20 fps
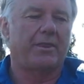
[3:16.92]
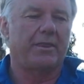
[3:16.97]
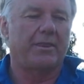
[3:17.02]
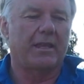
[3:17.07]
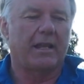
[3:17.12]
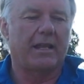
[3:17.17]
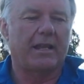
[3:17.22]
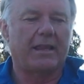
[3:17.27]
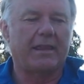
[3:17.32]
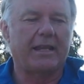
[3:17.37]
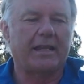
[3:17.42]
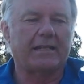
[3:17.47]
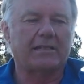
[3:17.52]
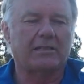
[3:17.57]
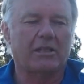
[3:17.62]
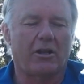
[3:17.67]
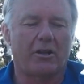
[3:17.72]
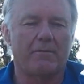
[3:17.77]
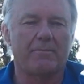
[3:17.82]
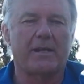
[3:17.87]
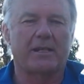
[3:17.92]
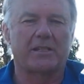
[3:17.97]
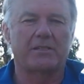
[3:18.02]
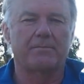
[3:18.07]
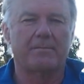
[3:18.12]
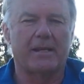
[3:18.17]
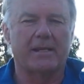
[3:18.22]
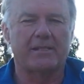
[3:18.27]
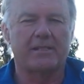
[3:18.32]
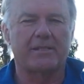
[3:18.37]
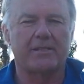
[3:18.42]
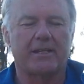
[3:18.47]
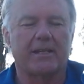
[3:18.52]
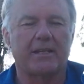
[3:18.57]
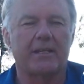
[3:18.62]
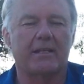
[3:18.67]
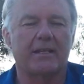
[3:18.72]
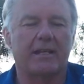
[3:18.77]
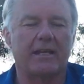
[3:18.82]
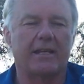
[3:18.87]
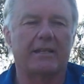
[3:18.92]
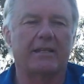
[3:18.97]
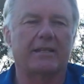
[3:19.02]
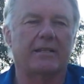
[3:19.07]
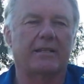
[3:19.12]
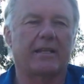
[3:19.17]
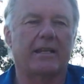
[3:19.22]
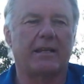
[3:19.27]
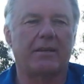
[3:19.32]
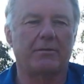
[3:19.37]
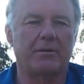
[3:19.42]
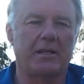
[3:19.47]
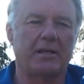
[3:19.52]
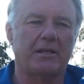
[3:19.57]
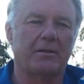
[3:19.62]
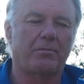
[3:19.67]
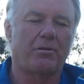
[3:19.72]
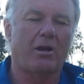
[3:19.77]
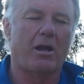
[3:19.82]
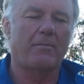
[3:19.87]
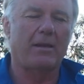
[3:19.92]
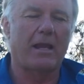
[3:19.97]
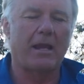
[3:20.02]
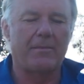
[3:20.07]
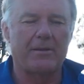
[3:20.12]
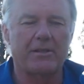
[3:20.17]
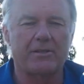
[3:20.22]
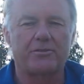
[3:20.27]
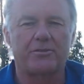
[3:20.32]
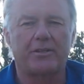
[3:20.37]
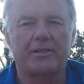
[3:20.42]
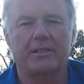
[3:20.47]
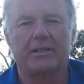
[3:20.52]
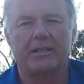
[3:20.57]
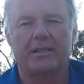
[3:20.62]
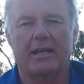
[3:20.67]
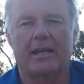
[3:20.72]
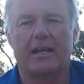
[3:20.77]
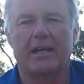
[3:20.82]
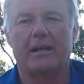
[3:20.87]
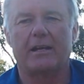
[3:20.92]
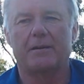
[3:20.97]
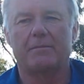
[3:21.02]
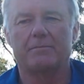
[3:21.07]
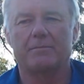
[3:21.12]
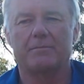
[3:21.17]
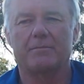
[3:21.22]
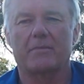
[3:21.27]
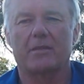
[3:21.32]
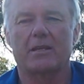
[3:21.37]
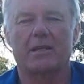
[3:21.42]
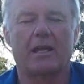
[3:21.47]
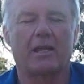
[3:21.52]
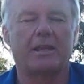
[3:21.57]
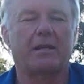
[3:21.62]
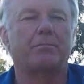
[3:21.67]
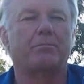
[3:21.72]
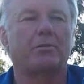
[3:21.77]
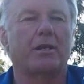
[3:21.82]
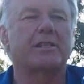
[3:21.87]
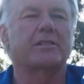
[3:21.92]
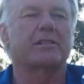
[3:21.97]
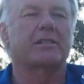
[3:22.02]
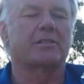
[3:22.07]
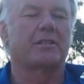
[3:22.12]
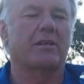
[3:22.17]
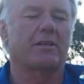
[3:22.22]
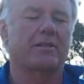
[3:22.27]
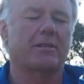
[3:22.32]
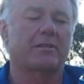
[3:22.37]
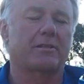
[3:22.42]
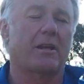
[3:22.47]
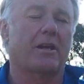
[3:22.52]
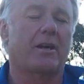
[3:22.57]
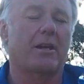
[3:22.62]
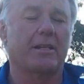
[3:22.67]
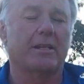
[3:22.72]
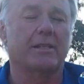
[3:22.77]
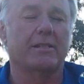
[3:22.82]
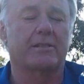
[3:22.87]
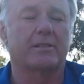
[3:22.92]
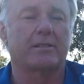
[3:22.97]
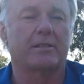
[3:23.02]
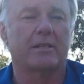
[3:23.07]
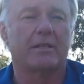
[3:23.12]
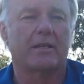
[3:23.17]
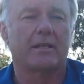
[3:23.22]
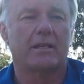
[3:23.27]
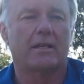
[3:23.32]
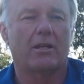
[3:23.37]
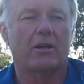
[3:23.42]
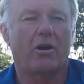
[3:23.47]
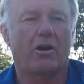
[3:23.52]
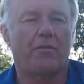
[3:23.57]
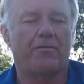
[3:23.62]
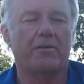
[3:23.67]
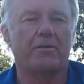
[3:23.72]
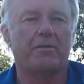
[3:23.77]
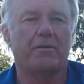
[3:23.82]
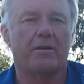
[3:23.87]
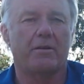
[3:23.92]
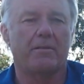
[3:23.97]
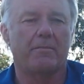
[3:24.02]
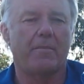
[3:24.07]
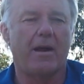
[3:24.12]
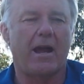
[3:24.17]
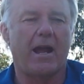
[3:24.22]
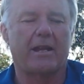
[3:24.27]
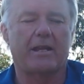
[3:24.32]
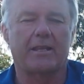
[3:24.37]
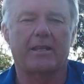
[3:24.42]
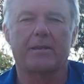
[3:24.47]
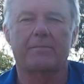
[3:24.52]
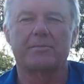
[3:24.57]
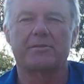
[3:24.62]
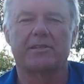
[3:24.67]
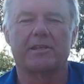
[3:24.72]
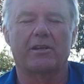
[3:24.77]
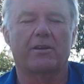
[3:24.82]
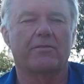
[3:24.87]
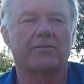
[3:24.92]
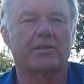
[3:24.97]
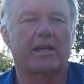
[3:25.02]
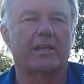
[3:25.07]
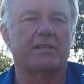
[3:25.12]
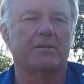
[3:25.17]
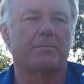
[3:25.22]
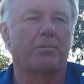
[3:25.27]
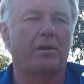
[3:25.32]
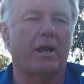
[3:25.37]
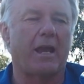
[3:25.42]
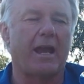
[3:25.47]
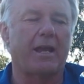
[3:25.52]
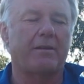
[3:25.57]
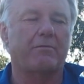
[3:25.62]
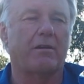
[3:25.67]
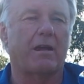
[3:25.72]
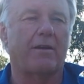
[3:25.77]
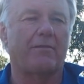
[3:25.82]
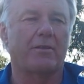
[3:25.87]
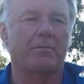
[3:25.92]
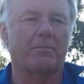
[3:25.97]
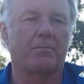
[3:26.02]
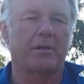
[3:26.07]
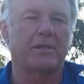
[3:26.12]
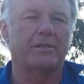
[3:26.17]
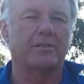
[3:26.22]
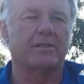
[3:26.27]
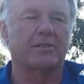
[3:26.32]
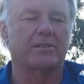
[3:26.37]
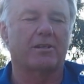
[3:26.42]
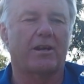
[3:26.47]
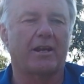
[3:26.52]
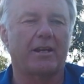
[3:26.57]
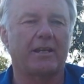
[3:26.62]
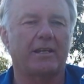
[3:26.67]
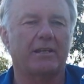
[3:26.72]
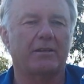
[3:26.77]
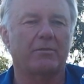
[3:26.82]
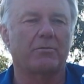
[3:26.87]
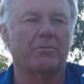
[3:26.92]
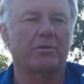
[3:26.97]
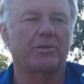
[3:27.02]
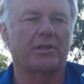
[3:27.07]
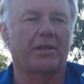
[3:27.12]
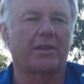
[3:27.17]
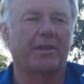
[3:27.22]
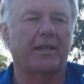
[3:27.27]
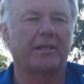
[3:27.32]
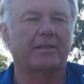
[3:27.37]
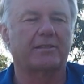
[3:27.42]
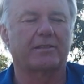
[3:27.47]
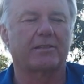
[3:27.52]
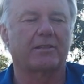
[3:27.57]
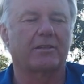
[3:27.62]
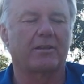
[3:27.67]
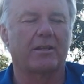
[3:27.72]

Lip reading: And I think there's a lot of mixed messaging in the prime lamb industry. I think breed societies often market themselves as a brand rather than a breed society, which I think's